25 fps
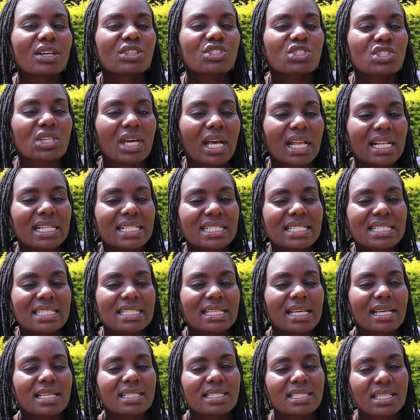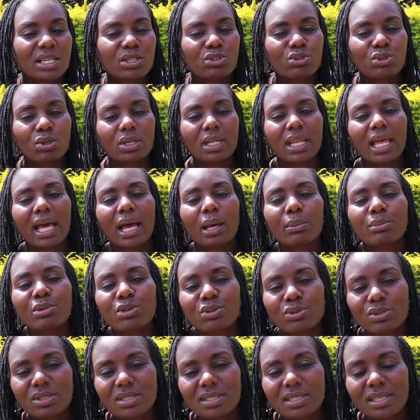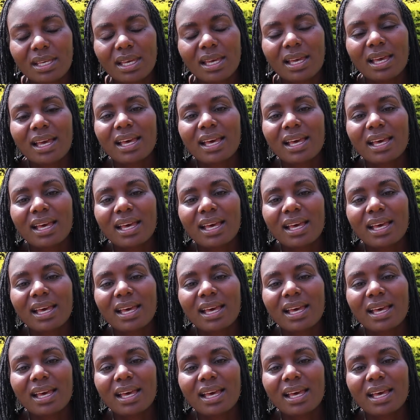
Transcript: child sexual abuse.